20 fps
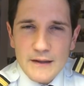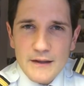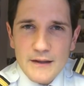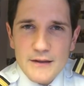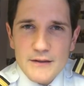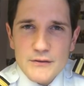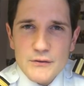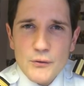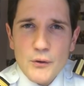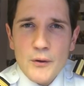
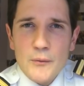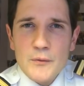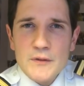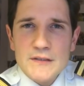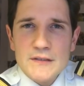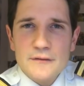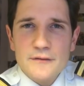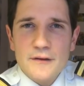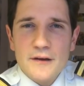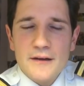Do I want
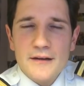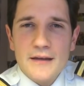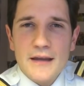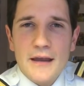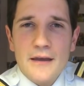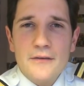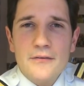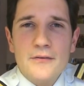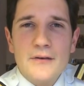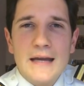to fly the
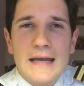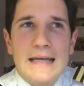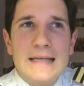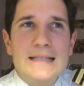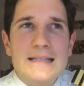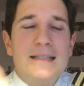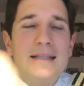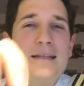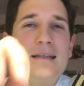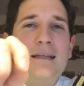
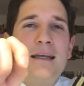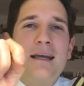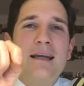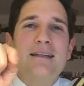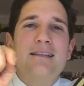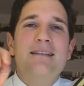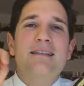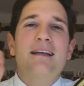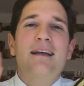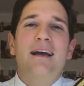A380?
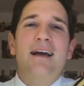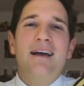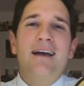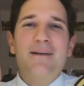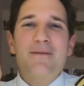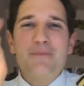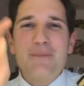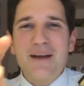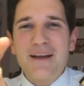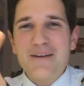Yes.
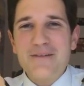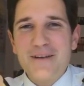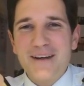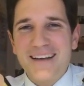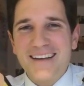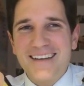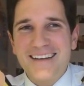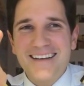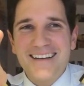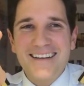By the
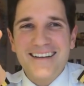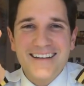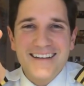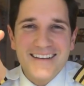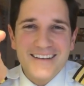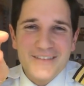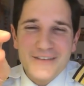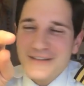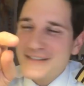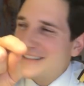way,
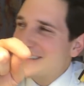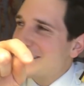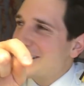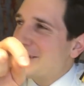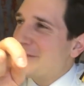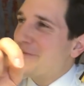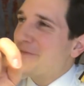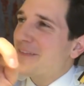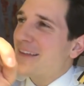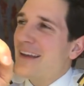what's his
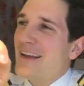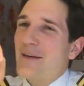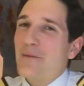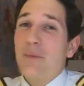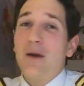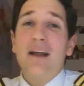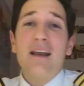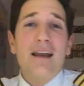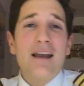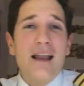name?
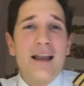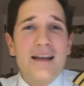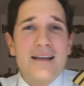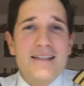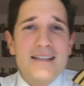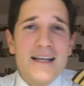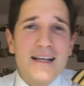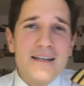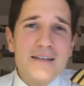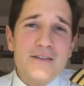Pilot
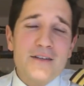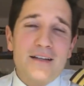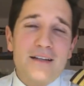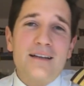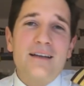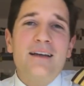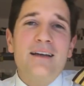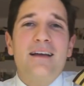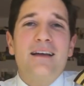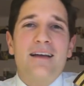Alexander.
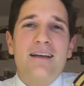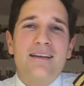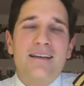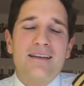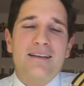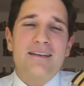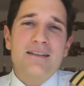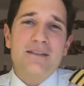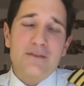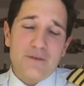
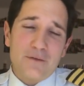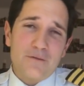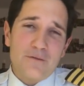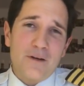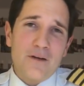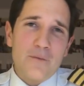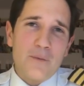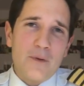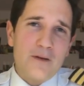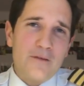There's a
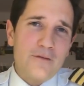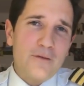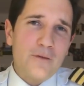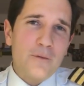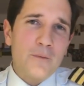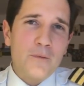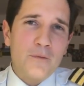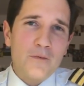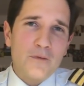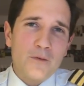friend of mine
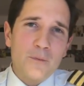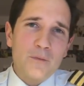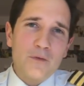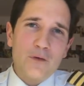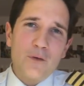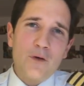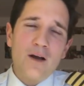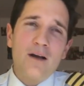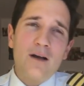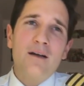from
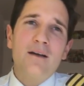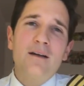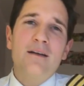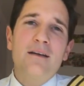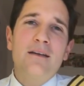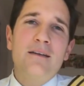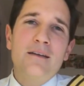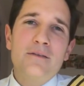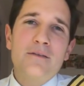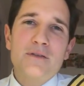Doha.
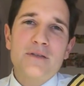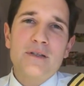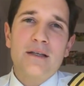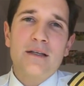He lives,